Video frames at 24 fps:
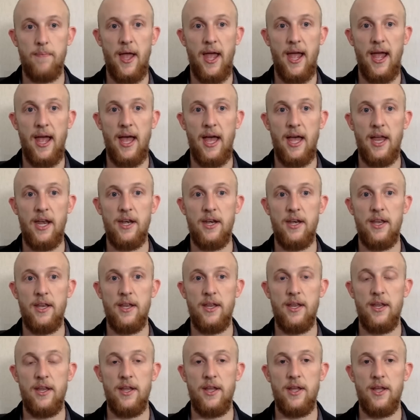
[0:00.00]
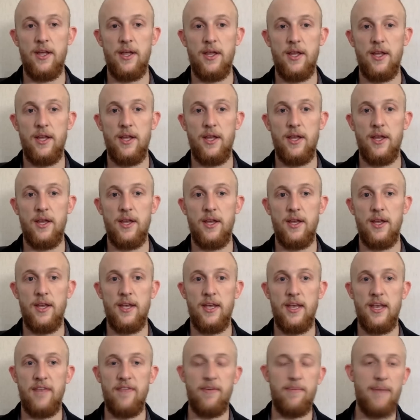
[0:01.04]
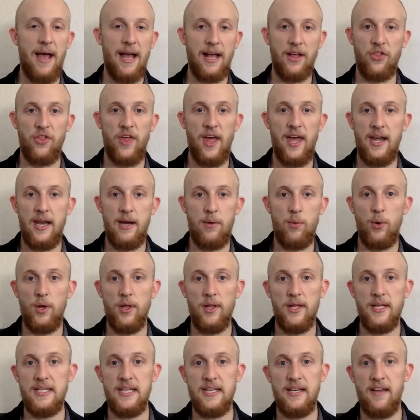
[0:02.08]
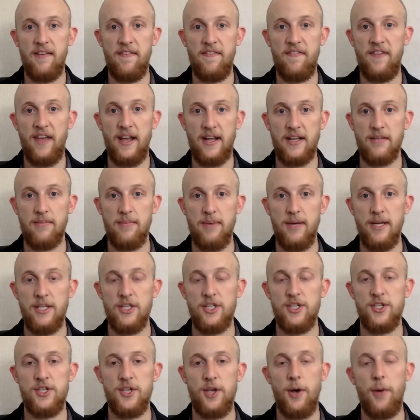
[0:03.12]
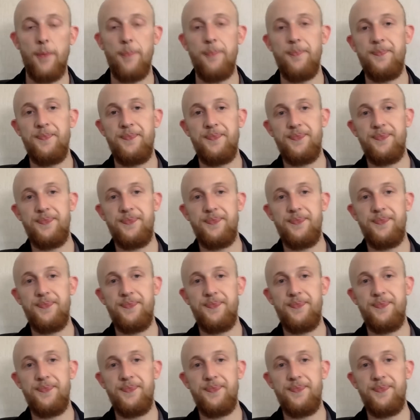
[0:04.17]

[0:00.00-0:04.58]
And even back then, it really didn't affect much. So